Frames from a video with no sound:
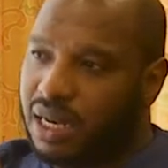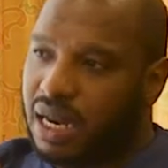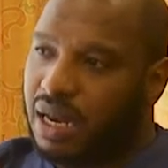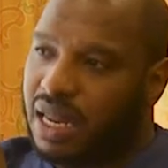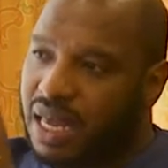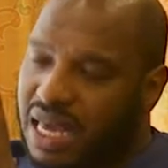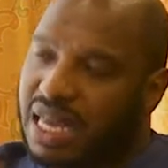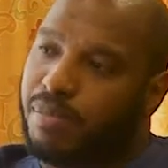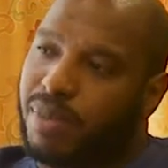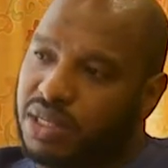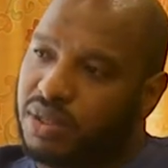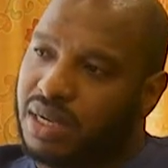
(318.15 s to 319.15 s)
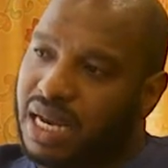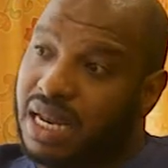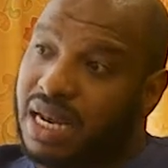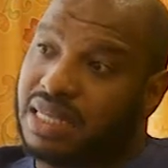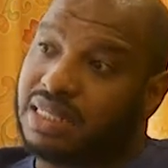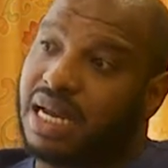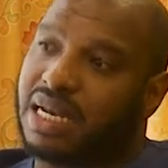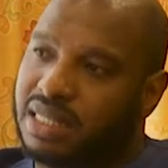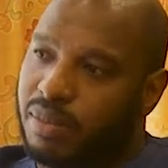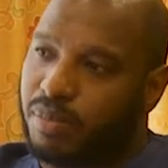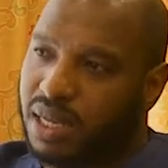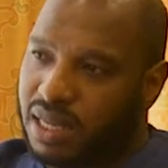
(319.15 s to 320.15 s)
that any person can understand
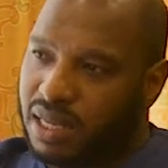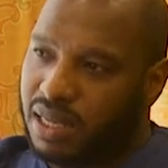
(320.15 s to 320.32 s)
simply.